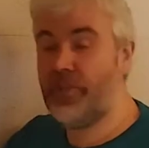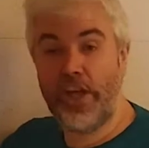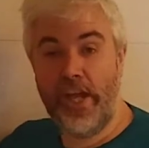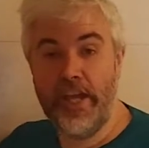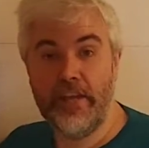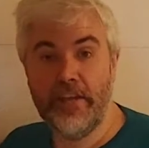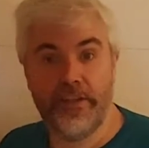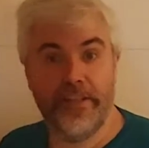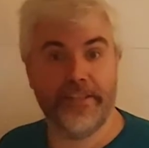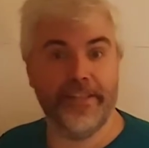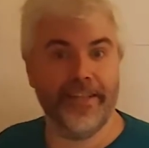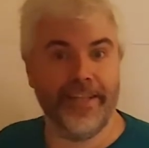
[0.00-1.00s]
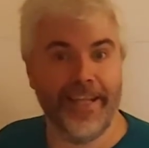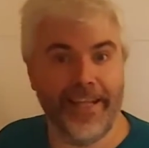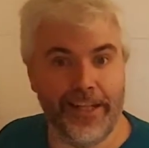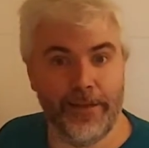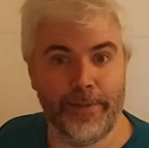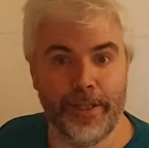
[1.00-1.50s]
to change this into
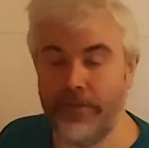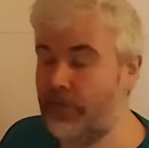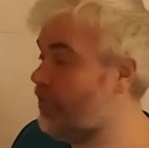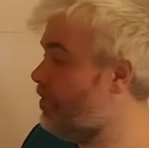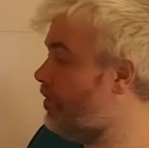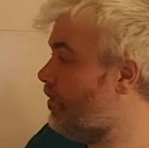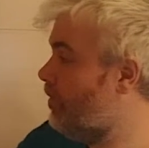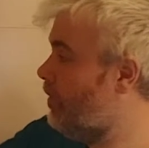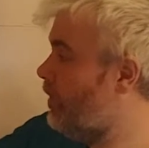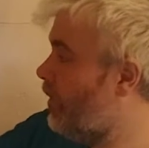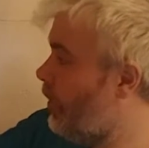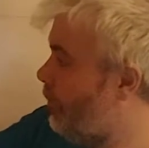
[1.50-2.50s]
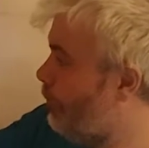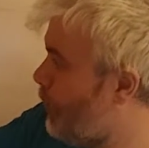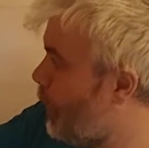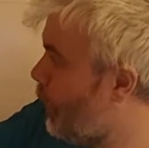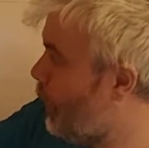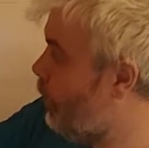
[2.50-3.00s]
kilometers
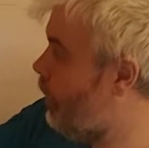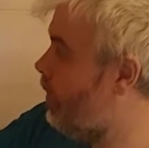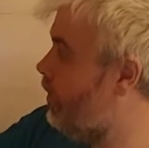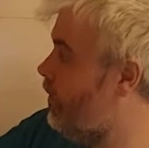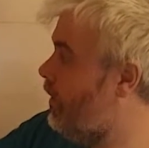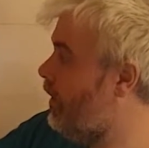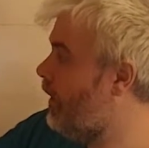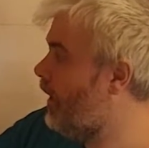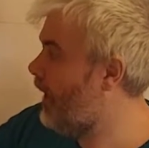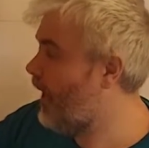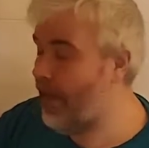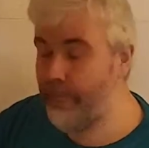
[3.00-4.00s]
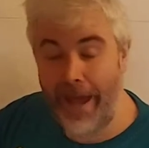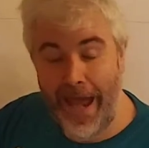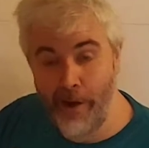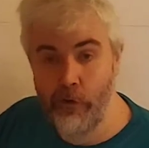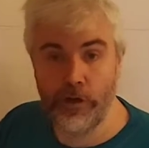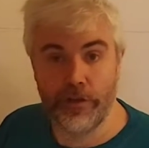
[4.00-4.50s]
per
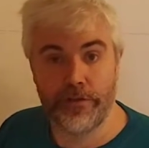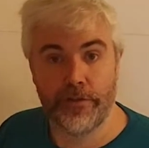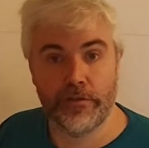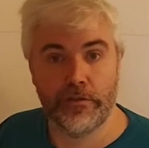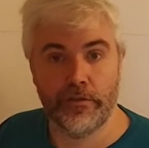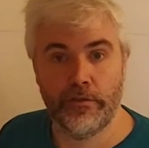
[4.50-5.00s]
hours.